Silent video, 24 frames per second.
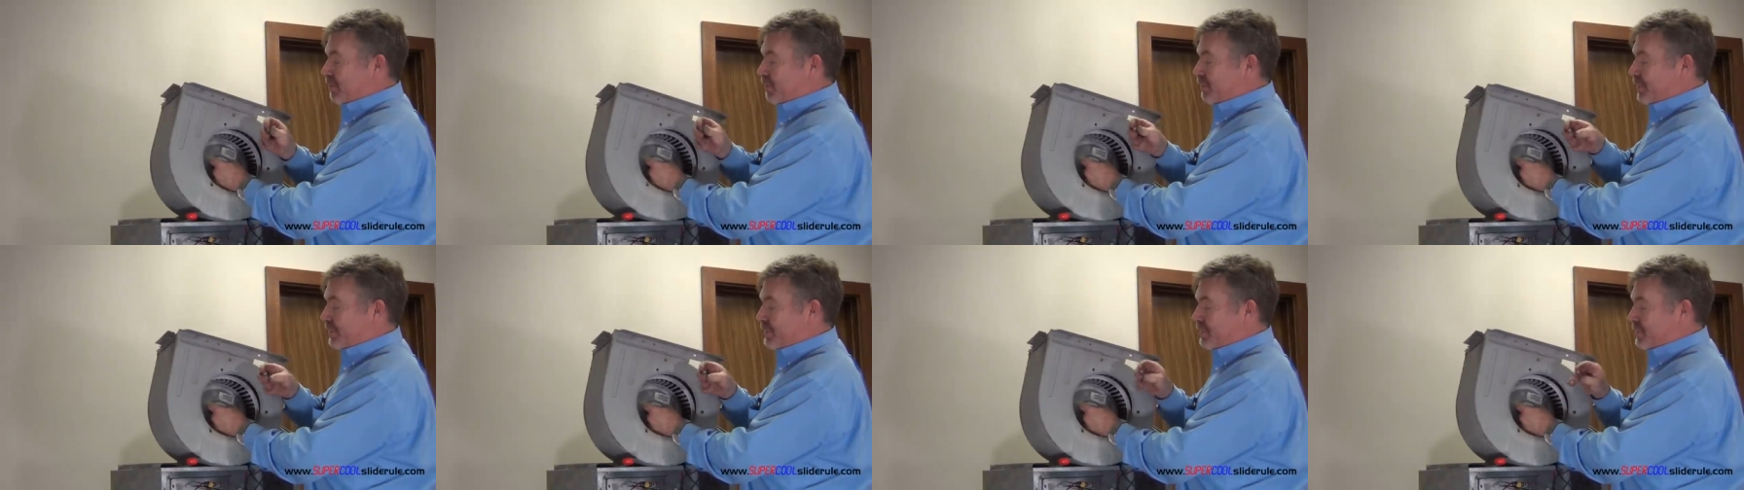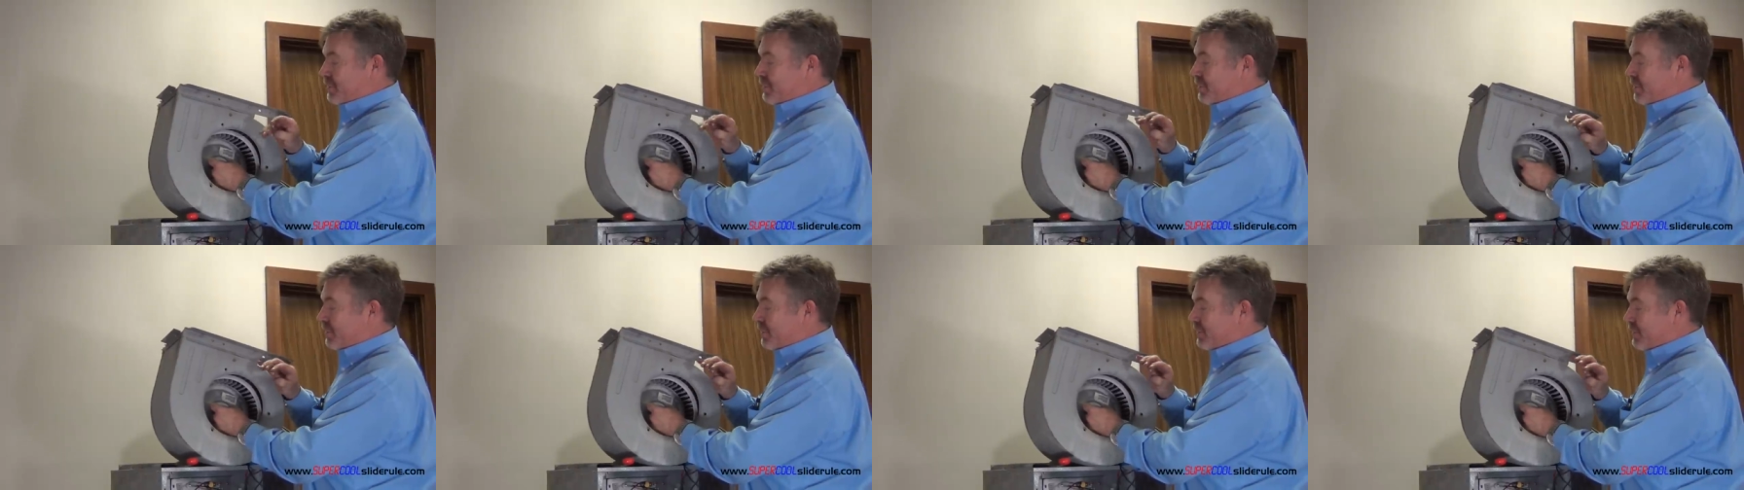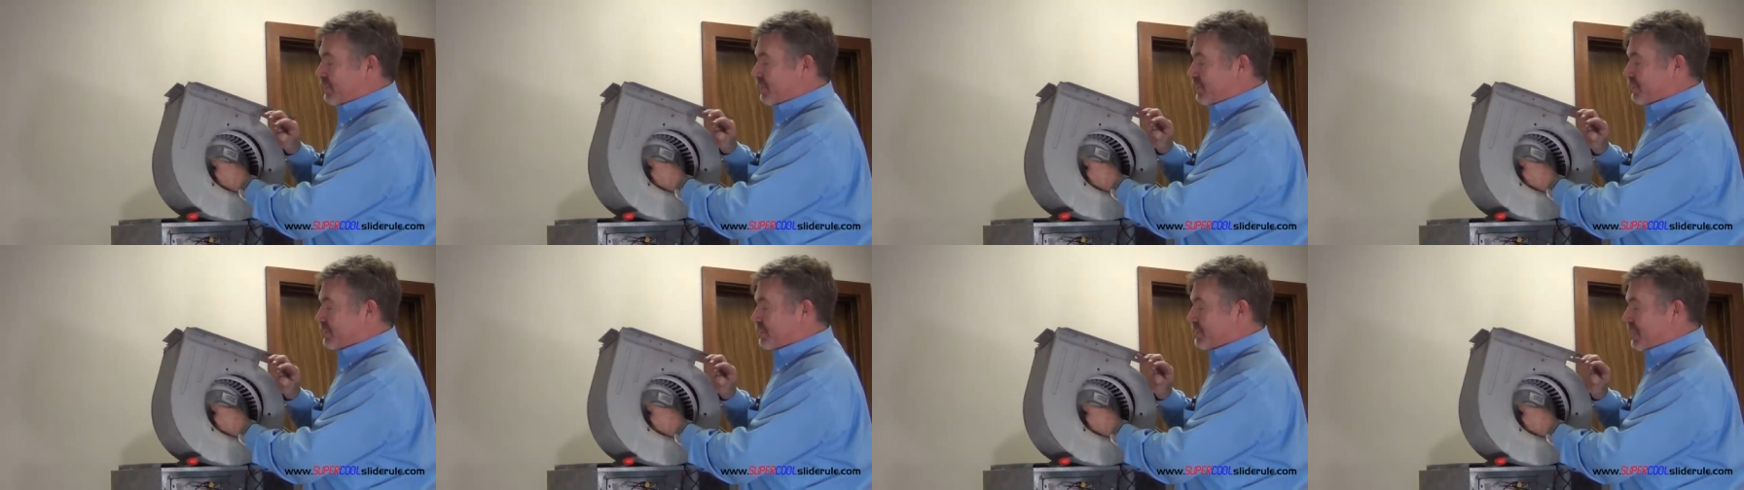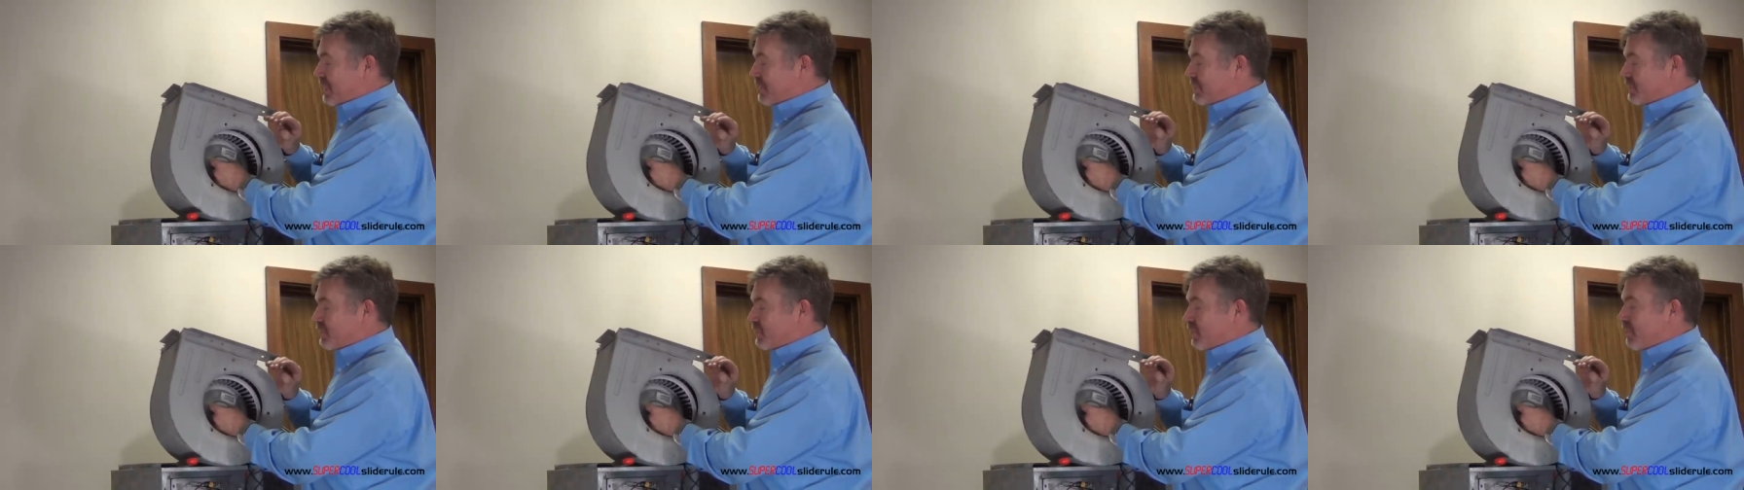put your, your
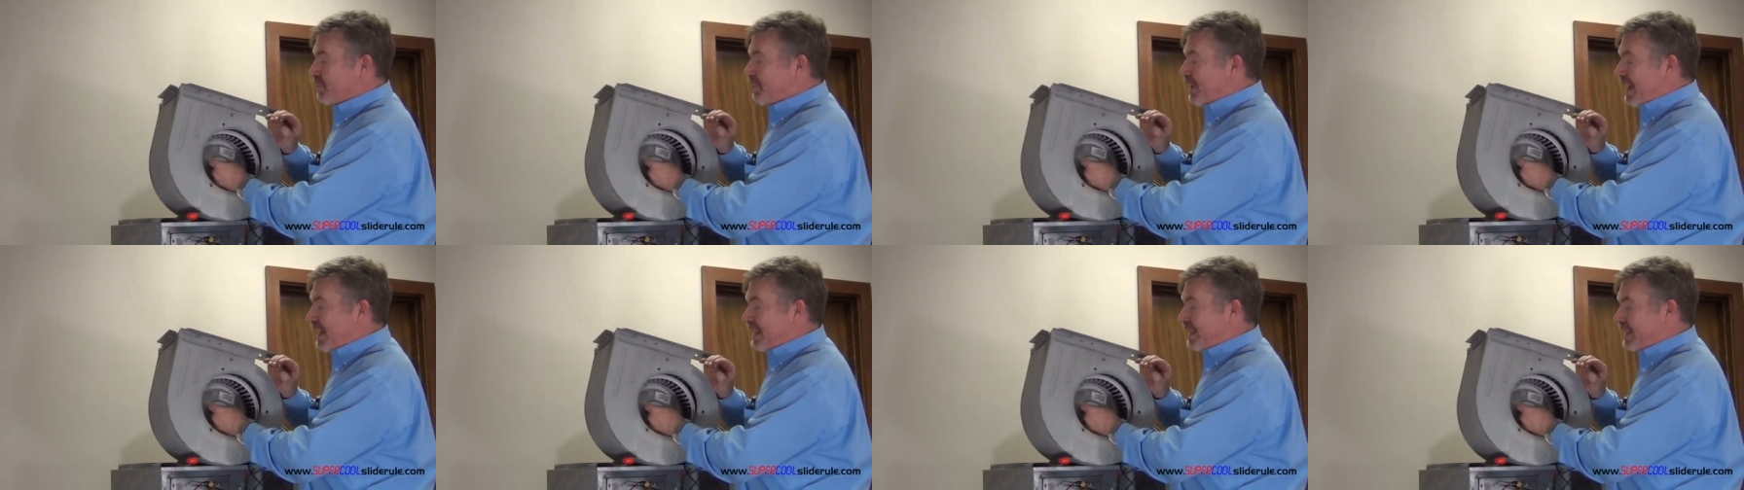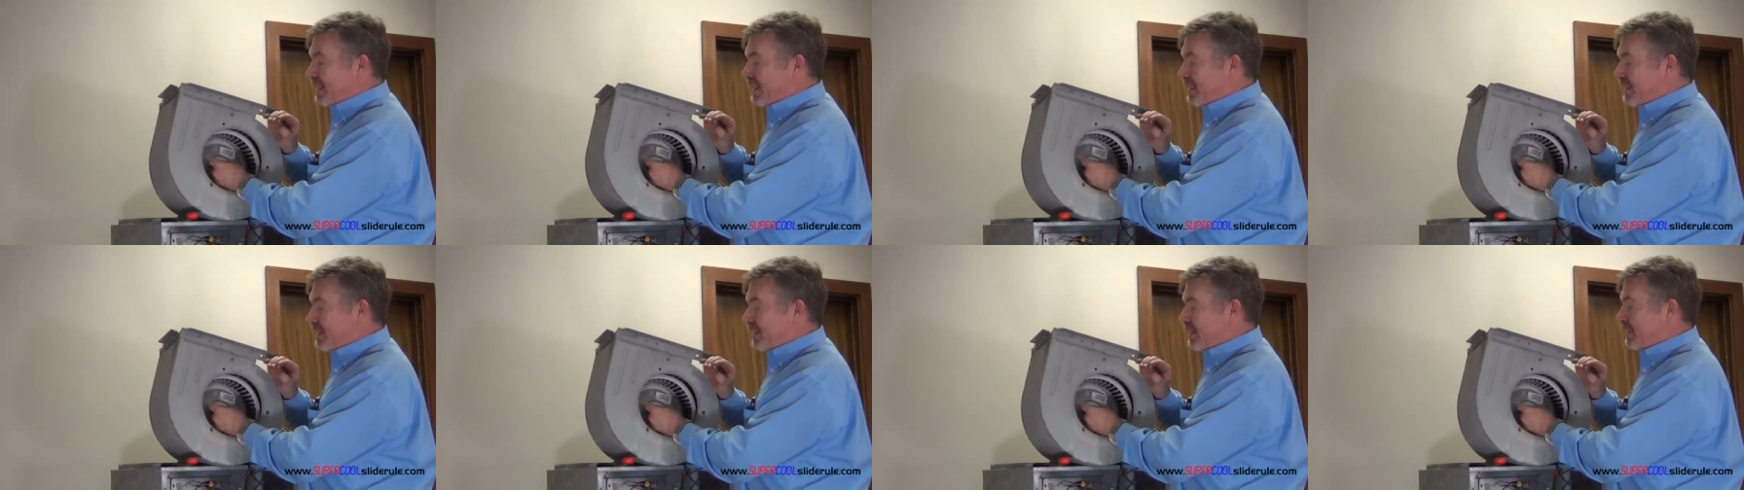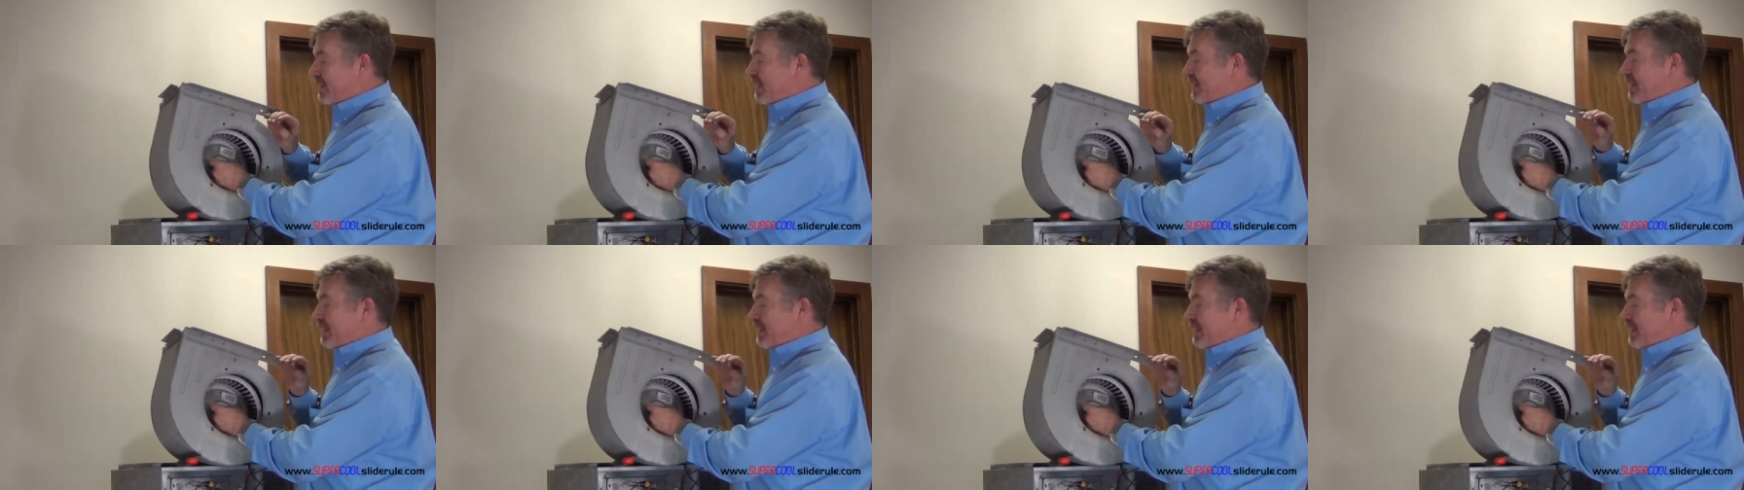set screw back in,